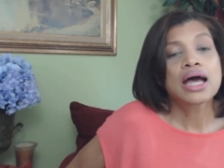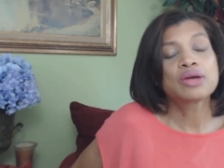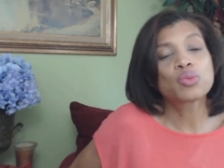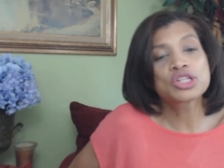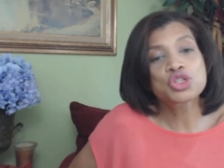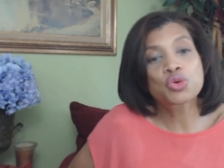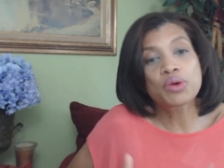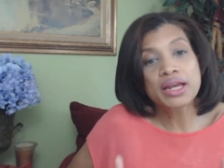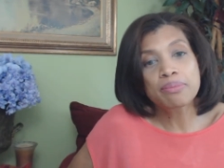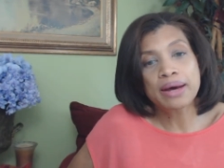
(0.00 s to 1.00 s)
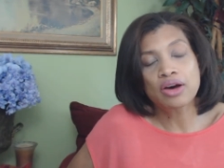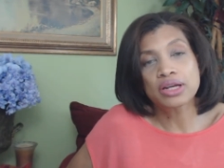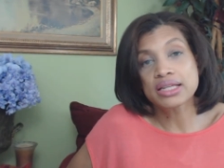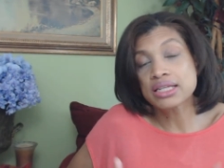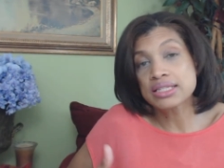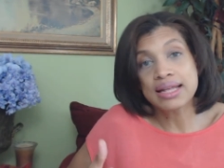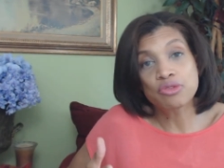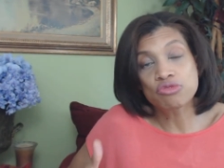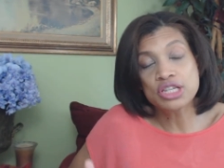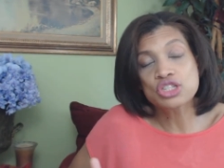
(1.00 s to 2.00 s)
And what's great about it is
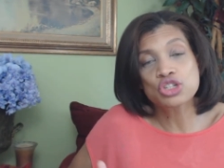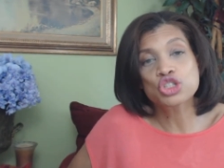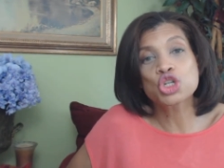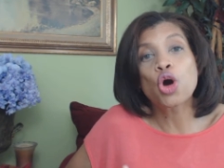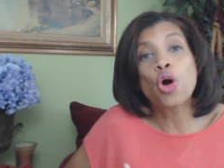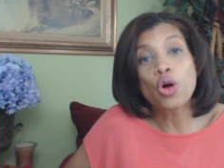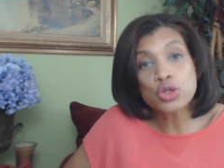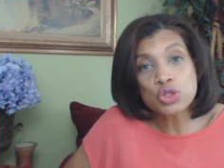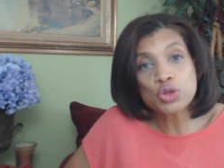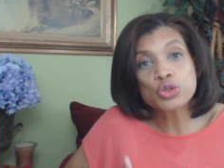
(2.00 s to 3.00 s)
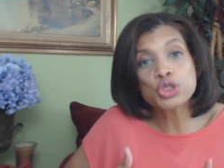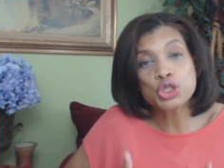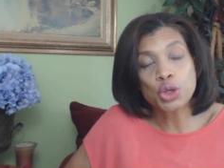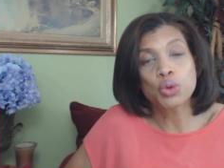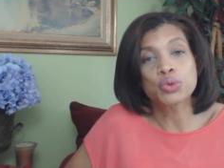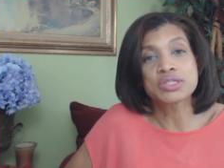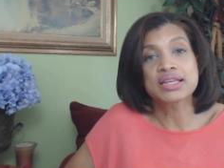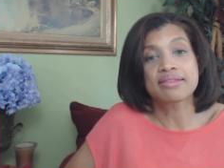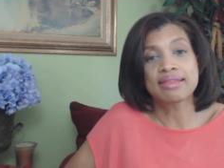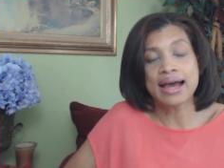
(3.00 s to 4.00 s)
that research also
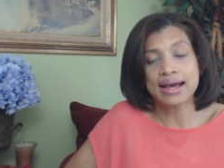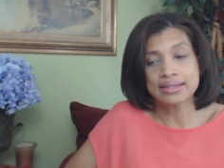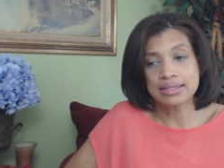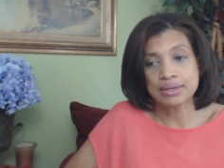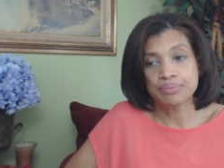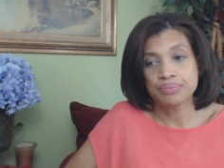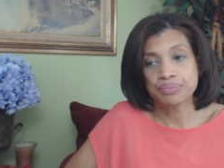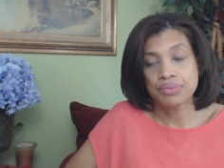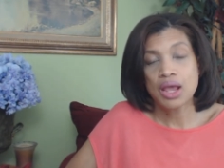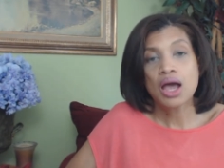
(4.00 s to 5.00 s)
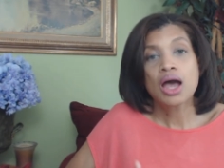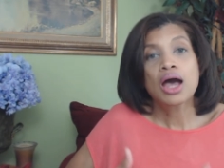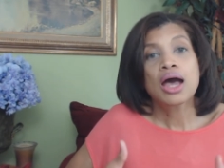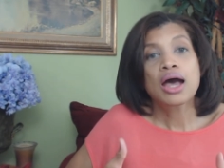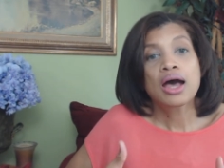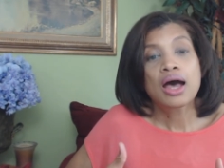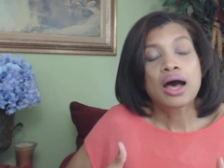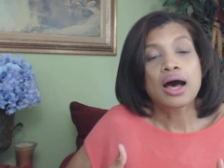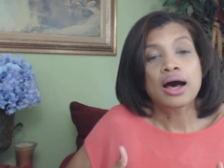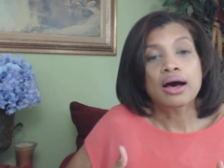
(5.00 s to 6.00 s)
shows that
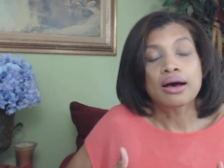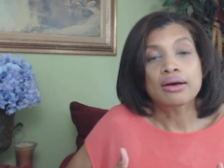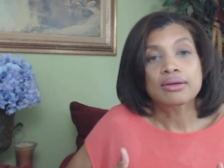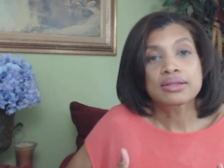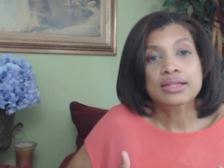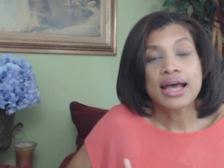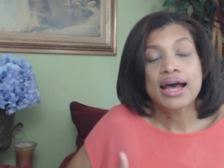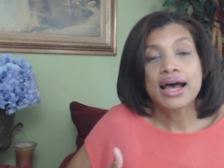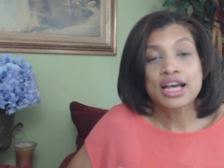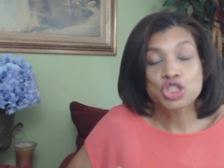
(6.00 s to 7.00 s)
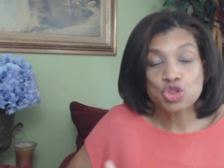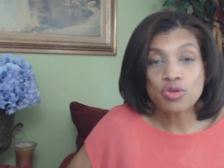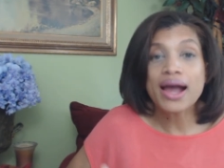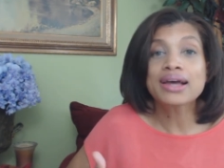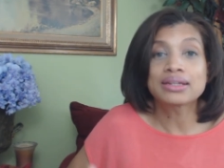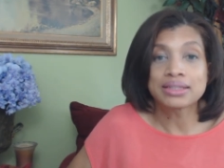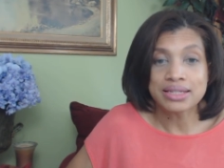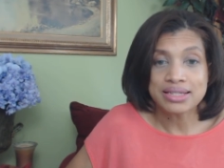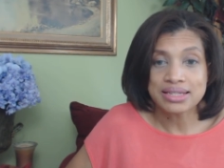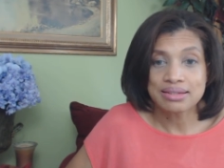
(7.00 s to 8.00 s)
uh,
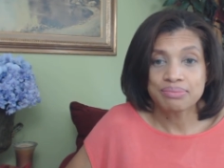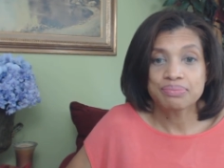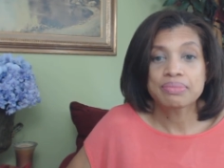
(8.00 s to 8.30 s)
astragalus